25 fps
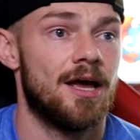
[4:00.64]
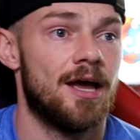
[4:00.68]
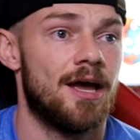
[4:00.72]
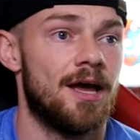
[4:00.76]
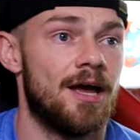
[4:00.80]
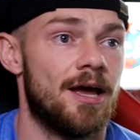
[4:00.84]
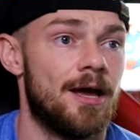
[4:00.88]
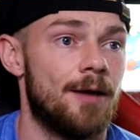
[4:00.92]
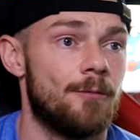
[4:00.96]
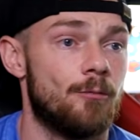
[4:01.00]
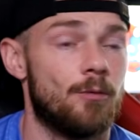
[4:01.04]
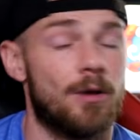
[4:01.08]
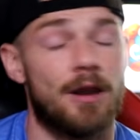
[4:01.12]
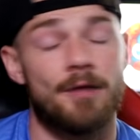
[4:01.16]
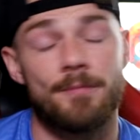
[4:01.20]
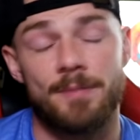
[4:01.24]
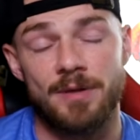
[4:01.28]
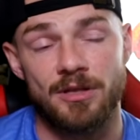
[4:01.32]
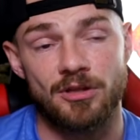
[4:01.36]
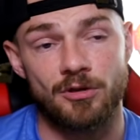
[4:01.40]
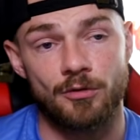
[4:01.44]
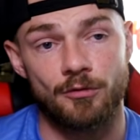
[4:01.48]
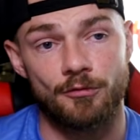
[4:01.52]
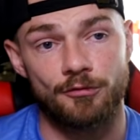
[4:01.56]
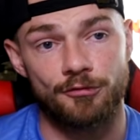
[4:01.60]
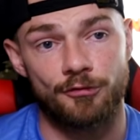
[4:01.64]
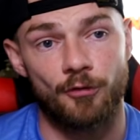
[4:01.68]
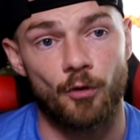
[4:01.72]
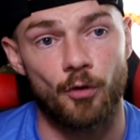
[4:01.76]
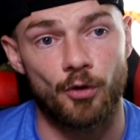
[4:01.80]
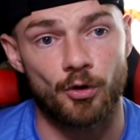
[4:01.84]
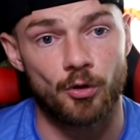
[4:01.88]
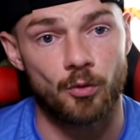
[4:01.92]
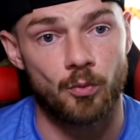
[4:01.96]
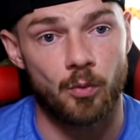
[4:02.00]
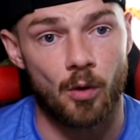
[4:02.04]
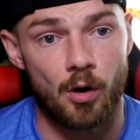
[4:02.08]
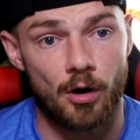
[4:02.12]
Well, I've been doing
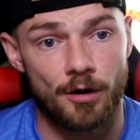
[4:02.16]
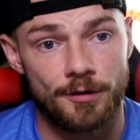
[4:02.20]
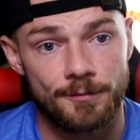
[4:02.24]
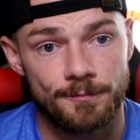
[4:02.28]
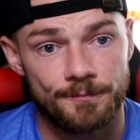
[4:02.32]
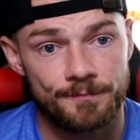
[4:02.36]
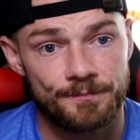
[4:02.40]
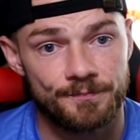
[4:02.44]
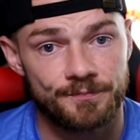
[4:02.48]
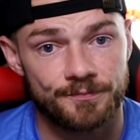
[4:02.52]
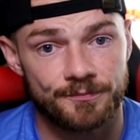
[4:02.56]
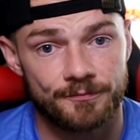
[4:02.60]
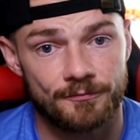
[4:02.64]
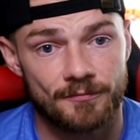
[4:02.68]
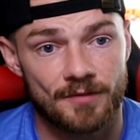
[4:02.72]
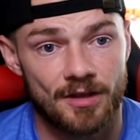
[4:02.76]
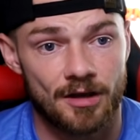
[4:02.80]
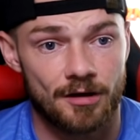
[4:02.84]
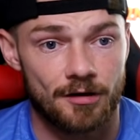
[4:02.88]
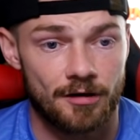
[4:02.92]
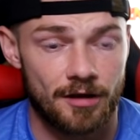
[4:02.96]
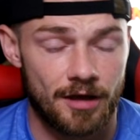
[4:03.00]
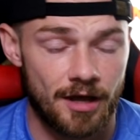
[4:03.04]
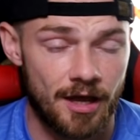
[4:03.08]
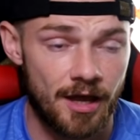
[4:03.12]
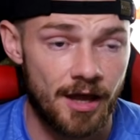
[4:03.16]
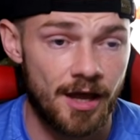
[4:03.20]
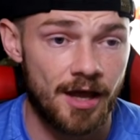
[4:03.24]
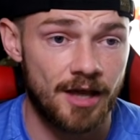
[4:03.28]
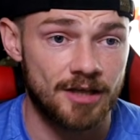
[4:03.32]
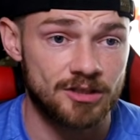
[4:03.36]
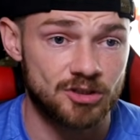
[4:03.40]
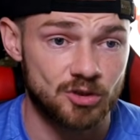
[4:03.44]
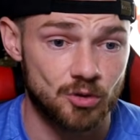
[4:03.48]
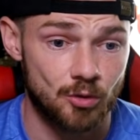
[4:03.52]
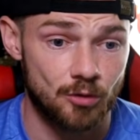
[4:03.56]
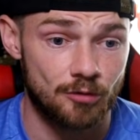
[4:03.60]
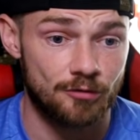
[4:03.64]
4 to 1
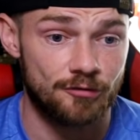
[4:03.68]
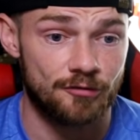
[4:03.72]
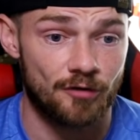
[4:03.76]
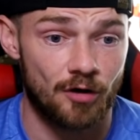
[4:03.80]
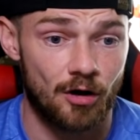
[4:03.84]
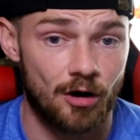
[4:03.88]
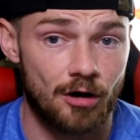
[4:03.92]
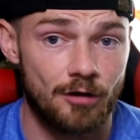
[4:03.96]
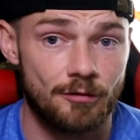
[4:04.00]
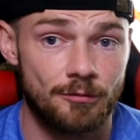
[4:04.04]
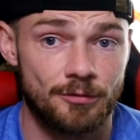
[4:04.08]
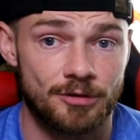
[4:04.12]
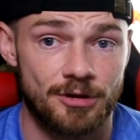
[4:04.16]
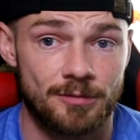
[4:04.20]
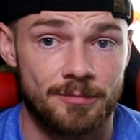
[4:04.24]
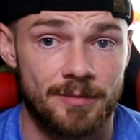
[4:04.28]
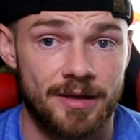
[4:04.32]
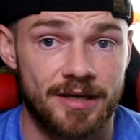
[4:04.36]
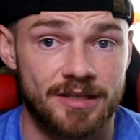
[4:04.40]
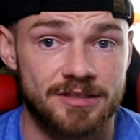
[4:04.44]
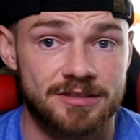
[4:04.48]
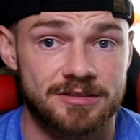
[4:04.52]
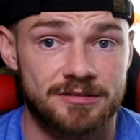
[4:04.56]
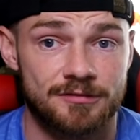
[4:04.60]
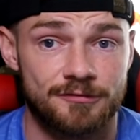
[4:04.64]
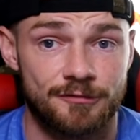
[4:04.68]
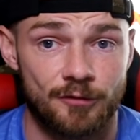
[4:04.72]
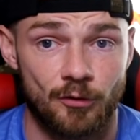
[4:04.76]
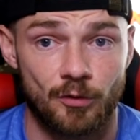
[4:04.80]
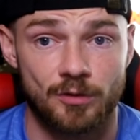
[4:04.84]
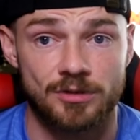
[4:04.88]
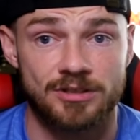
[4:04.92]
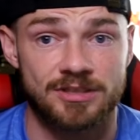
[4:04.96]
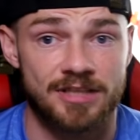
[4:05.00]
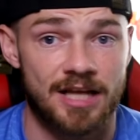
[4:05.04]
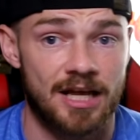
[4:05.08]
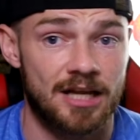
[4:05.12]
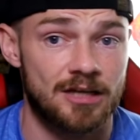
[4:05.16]
so far with the mix,
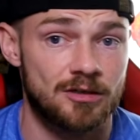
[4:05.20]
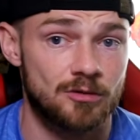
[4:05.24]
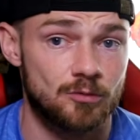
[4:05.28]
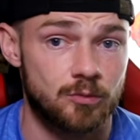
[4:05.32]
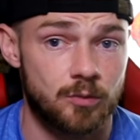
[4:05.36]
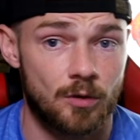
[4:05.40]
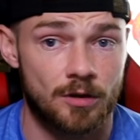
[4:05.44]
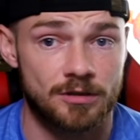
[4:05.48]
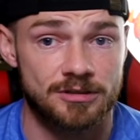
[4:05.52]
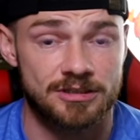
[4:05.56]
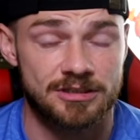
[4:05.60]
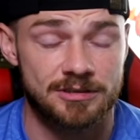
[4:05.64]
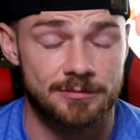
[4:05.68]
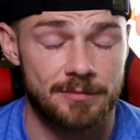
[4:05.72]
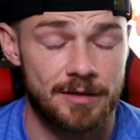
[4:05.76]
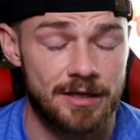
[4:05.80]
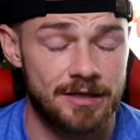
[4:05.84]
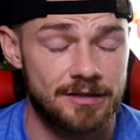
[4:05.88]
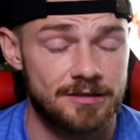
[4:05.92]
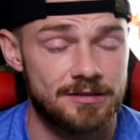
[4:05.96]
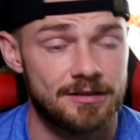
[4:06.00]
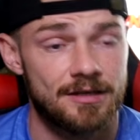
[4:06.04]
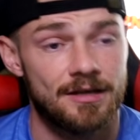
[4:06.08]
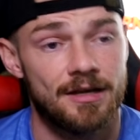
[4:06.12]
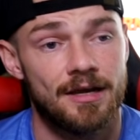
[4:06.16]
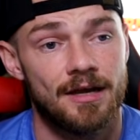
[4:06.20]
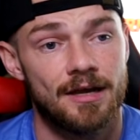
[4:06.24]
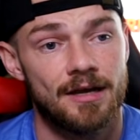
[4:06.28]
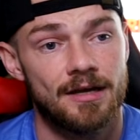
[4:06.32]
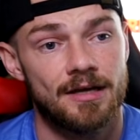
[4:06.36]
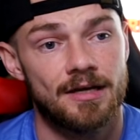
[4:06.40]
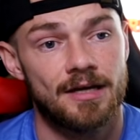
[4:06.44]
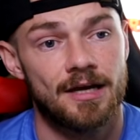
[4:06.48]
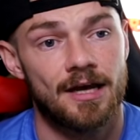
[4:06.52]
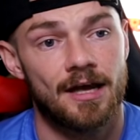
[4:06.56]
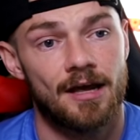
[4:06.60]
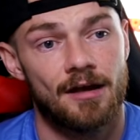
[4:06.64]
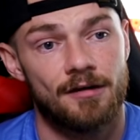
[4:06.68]
4 sand, 1 cement.
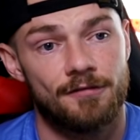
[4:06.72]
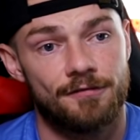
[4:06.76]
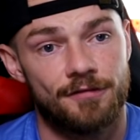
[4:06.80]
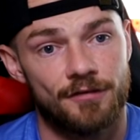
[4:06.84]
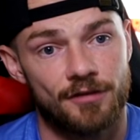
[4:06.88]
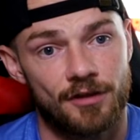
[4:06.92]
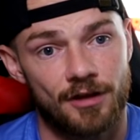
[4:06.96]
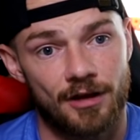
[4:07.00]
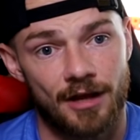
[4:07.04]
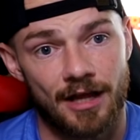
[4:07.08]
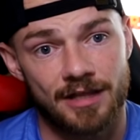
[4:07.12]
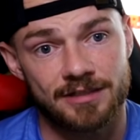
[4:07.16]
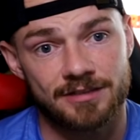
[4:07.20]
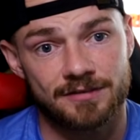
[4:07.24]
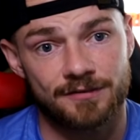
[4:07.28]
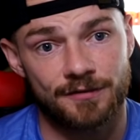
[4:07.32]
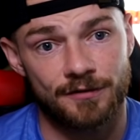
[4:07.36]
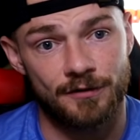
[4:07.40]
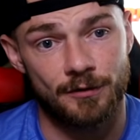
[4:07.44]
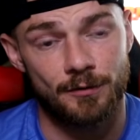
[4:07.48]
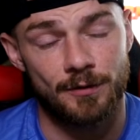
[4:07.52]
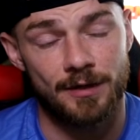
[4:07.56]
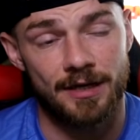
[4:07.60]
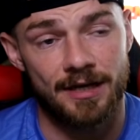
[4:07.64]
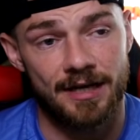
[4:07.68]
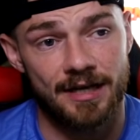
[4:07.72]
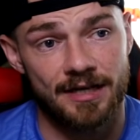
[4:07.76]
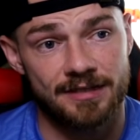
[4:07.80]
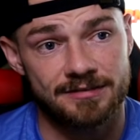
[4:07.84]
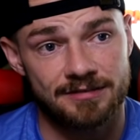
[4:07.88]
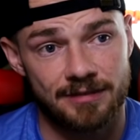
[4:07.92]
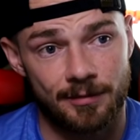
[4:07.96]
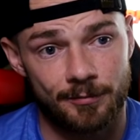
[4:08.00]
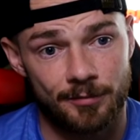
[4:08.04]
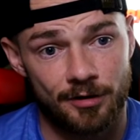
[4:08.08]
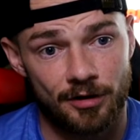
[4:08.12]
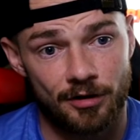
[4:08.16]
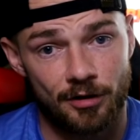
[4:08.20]
For the last few layers
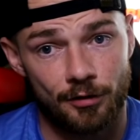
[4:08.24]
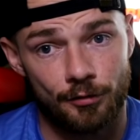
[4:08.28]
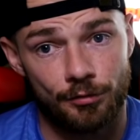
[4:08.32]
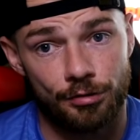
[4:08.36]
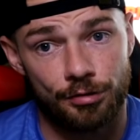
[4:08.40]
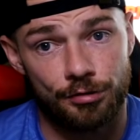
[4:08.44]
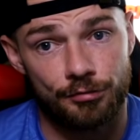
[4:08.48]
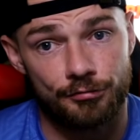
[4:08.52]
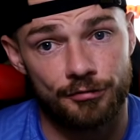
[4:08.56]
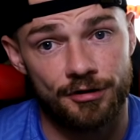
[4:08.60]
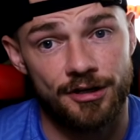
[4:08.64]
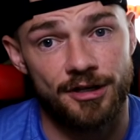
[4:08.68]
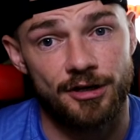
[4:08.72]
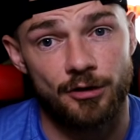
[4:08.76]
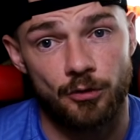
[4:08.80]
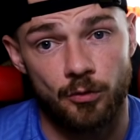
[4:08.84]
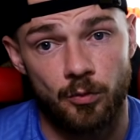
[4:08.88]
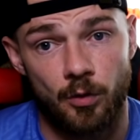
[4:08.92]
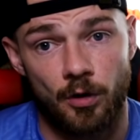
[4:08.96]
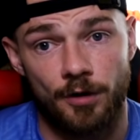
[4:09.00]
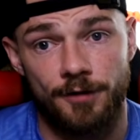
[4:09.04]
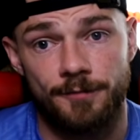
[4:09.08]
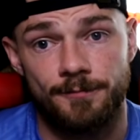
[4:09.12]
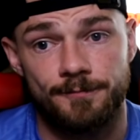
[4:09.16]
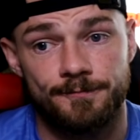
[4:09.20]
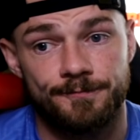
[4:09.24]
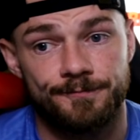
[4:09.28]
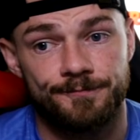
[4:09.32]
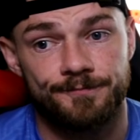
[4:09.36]
I'm going to do 3 to 1.